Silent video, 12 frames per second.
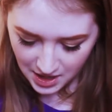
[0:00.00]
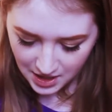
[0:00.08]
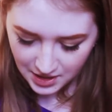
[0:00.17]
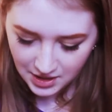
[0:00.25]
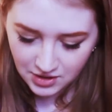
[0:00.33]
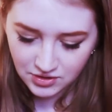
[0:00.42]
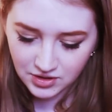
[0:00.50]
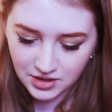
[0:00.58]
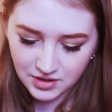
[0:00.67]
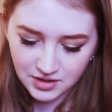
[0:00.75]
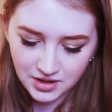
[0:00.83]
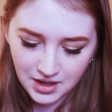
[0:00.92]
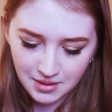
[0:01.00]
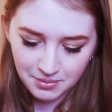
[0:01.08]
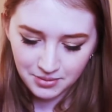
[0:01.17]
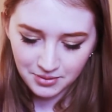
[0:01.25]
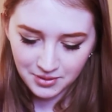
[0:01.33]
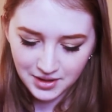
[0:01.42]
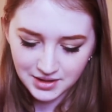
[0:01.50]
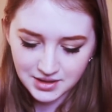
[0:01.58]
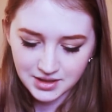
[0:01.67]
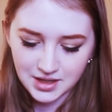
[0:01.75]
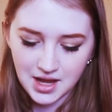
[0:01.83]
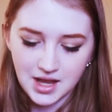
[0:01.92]
And here is the
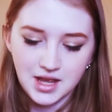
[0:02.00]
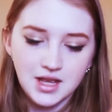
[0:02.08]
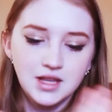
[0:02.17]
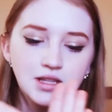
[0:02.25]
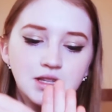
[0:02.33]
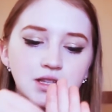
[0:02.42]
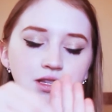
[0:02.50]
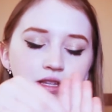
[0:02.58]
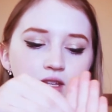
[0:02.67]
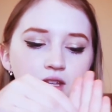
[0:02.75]
princess.